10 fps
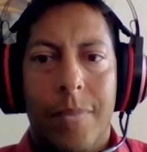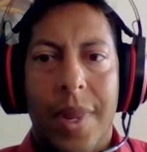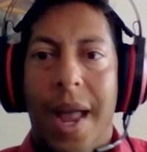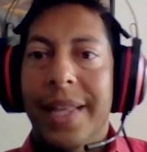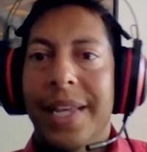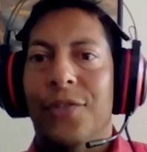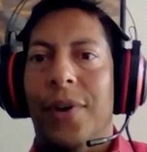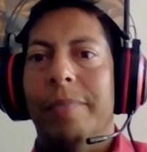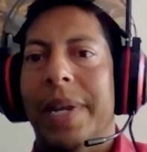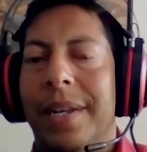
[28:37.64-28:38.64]
I think it's
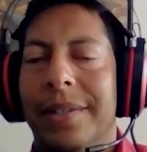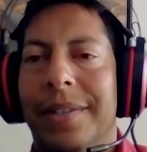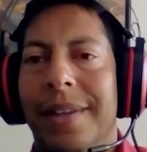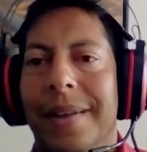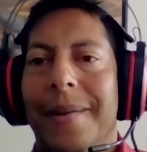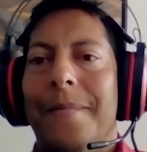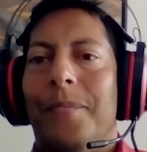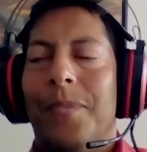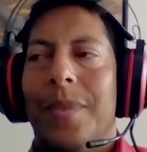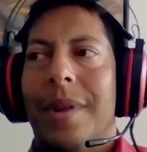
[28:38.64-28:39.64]
fun because
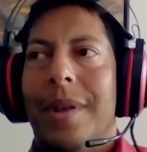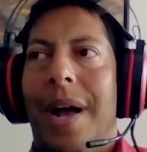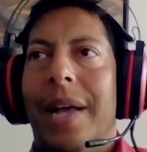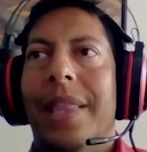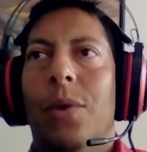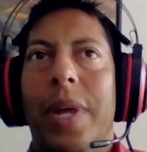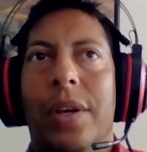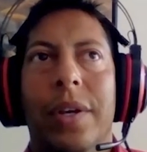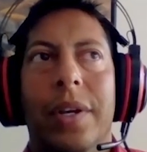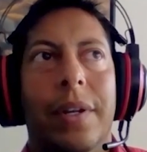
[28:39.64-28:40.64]
I think we
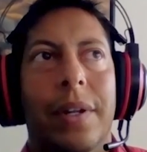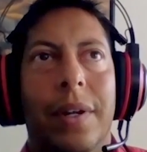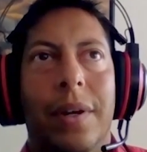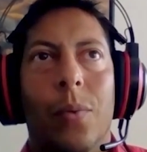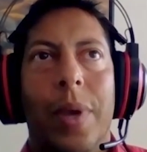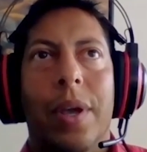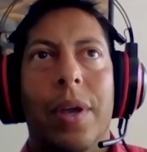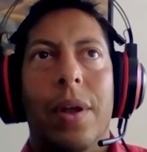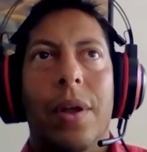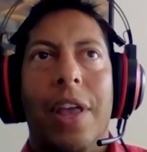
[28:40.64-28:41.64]
could,
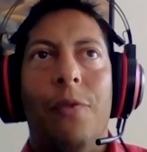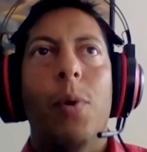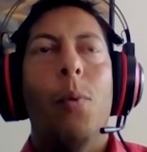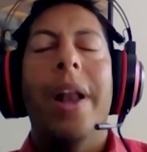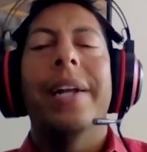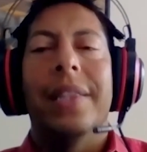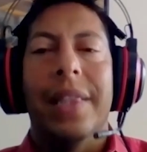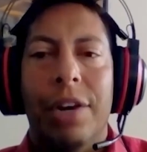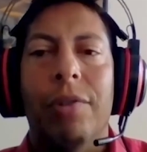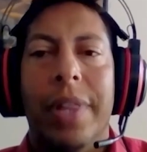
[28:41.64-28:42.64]
if we wanted to
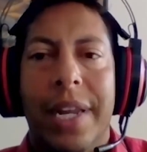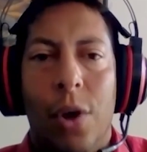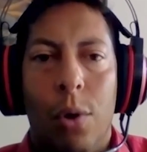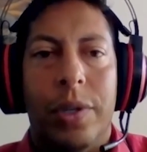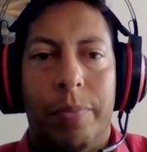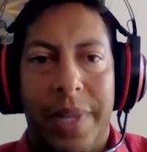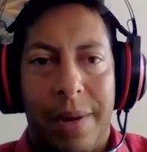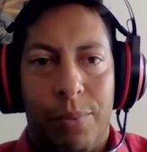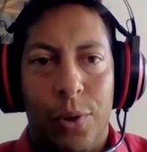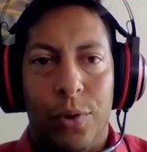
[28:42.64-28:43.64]
literally noticeably
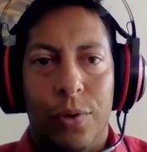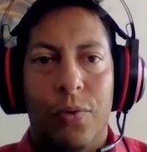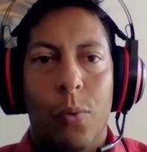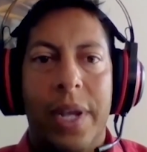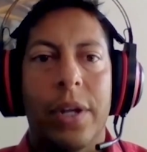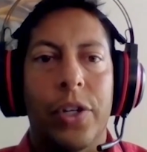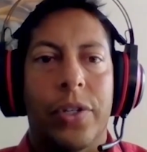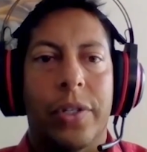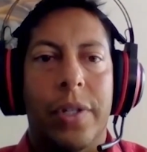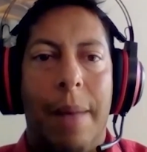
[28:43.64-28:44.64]
improve, we could
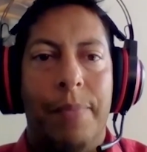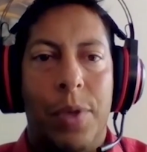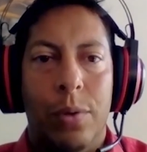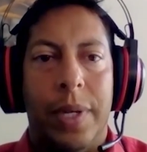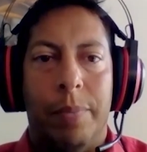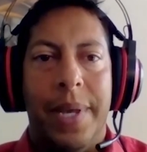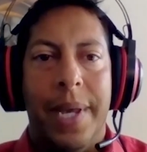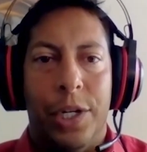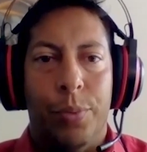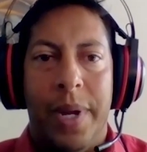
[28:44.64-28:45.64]
just stop using
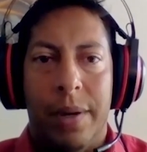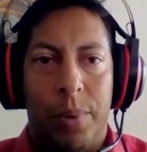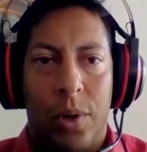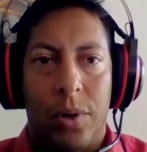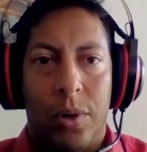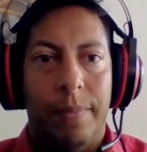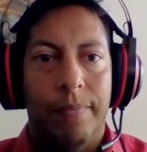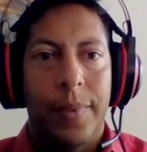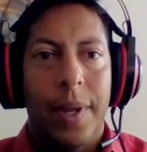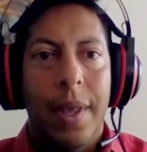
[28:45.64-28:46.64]
PHP and Perl
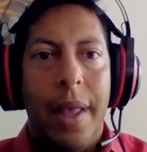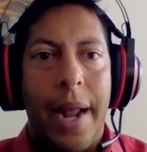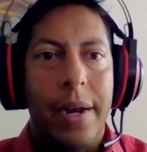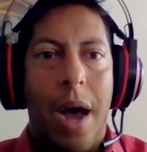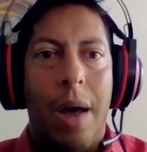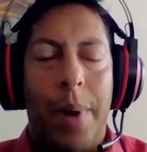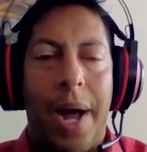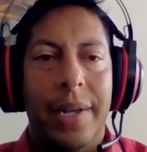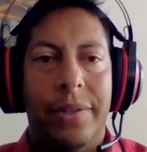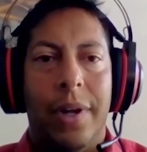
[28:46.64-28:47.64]
and not
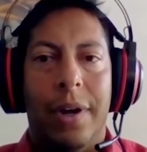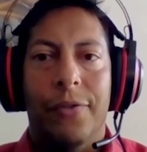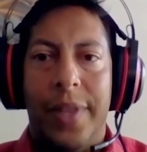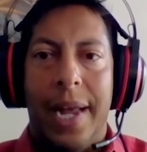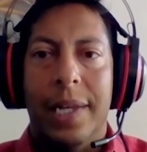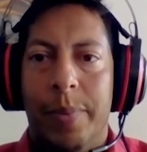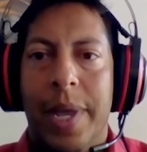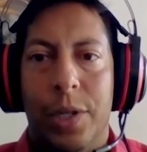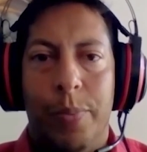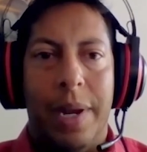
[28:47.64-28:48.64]
buy stuff that has
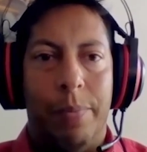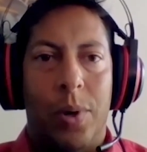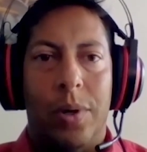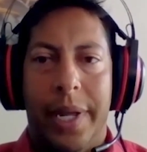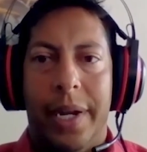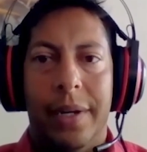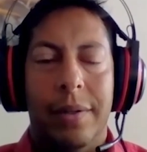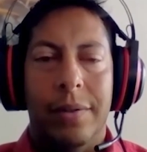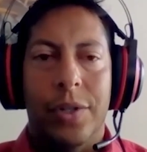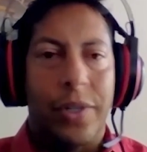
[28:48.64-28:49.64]
PHP and Perl in it.
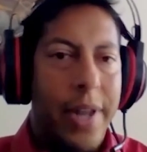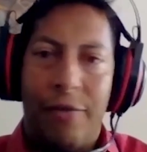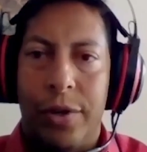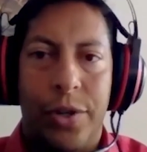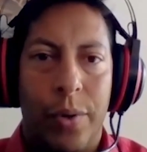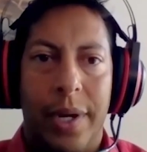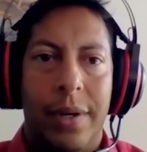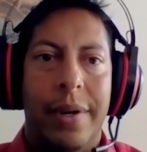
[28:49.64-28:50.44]
Just never do it.